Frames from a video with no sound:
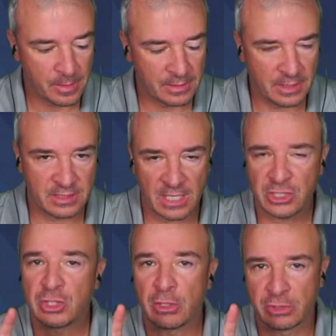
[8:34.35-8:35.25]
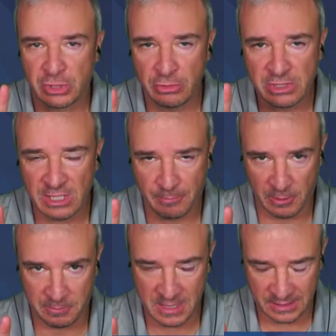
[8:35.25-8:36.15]
it's actually there's two
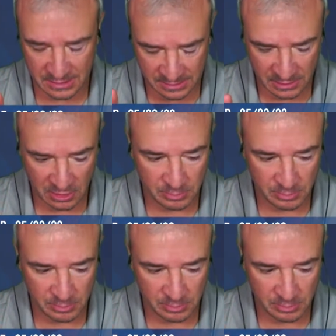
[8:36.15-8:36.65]
separate pieces here,